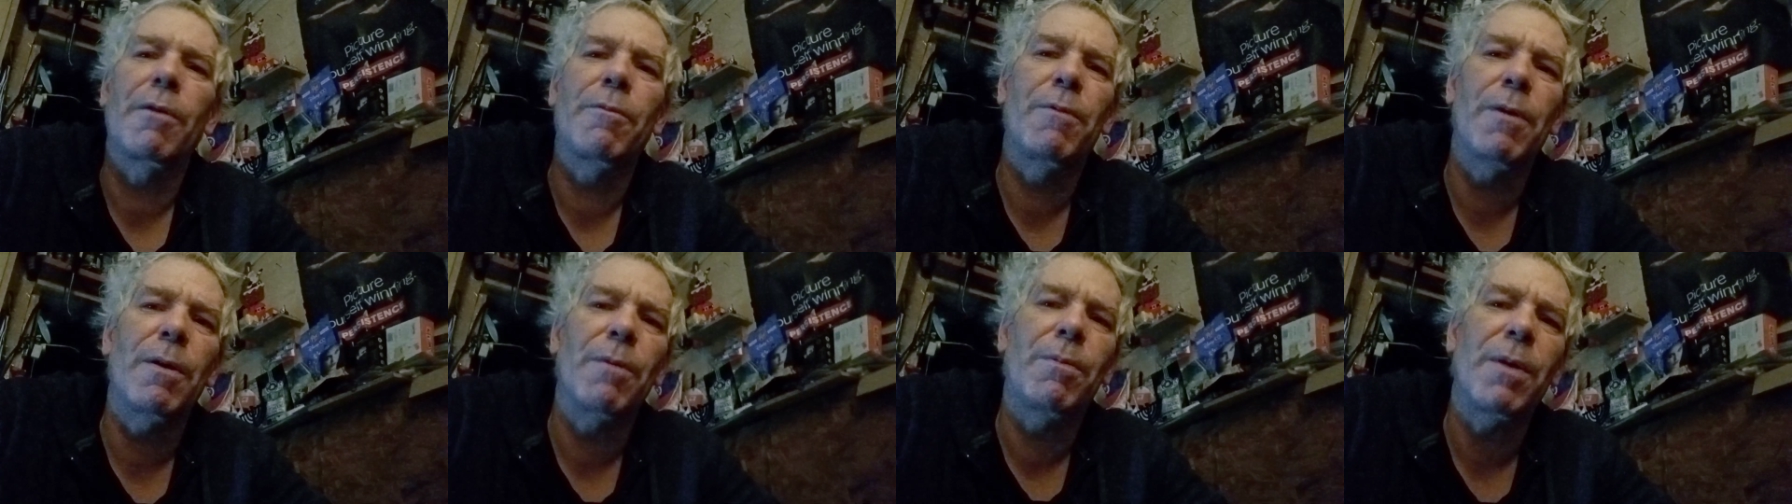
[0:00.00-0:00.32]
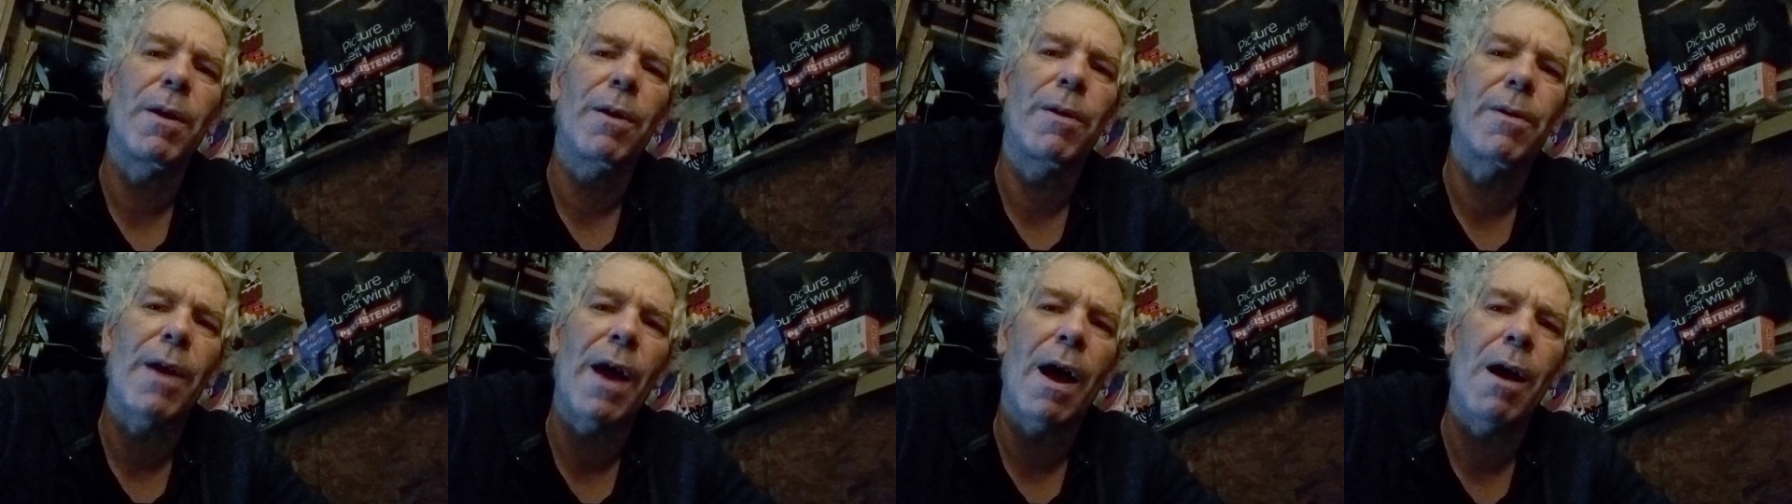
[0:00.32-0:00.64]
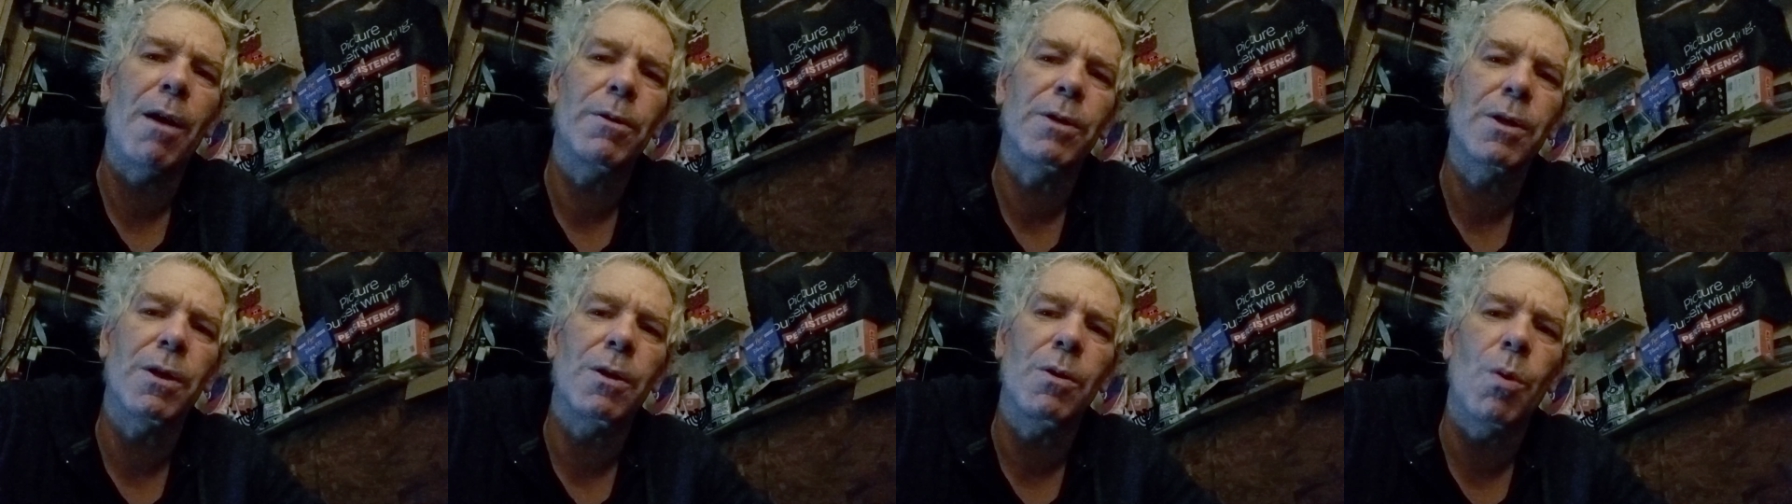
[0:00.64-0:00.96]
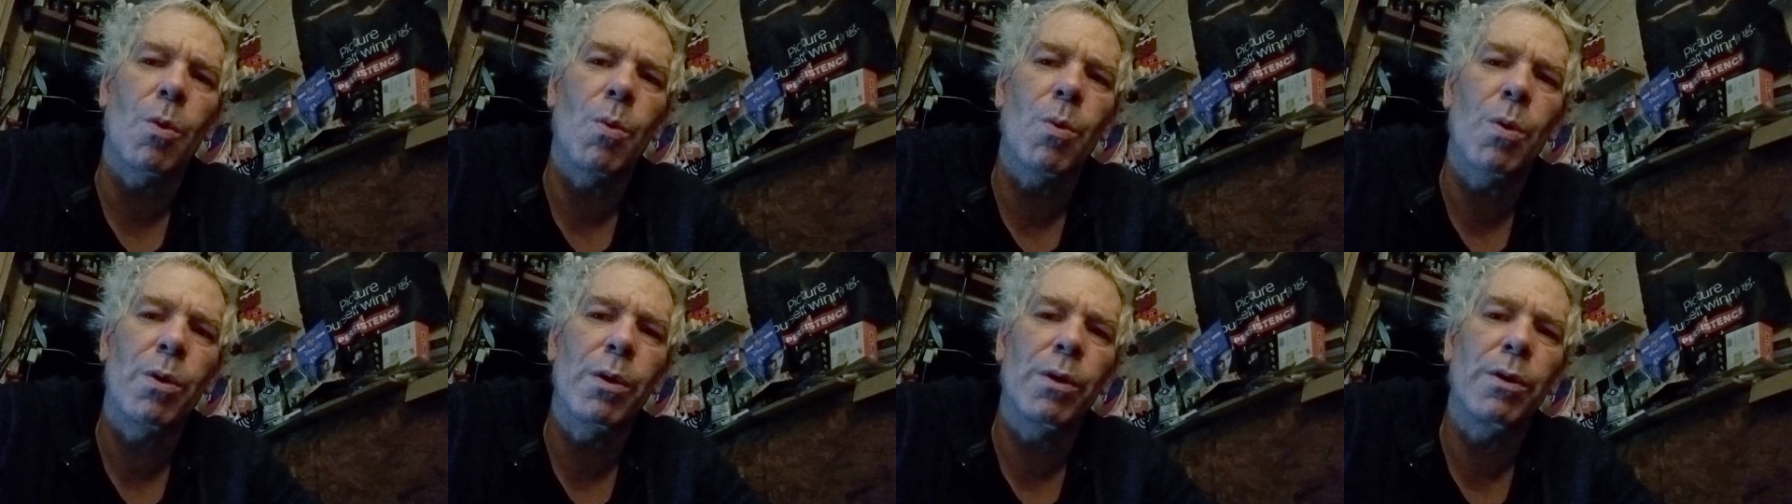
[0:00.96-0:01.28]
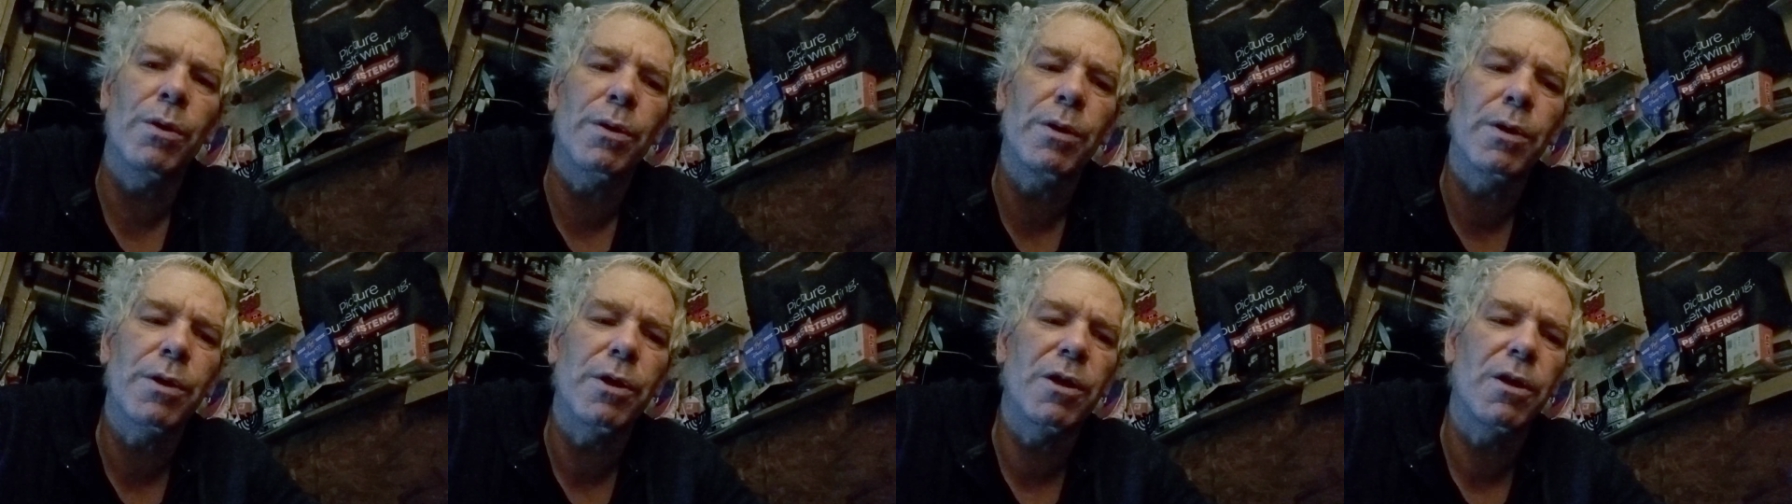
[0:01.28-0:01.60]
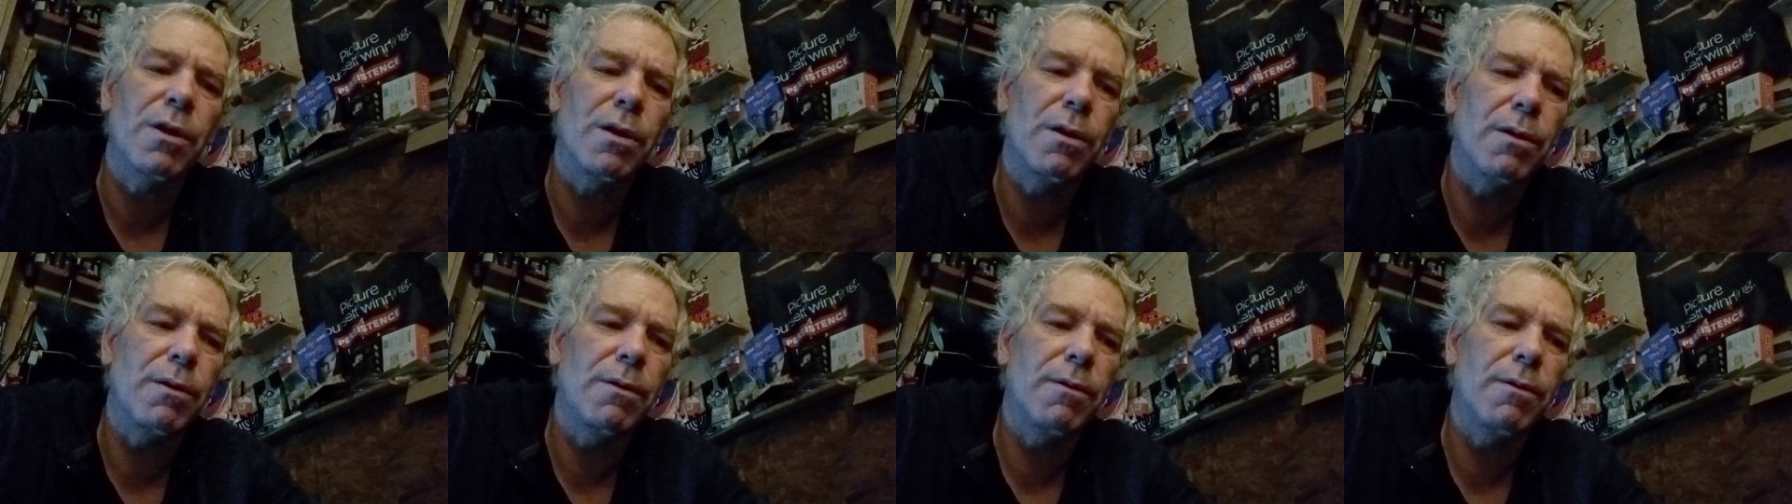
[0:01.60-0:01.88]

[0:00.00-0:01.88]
50,000 orders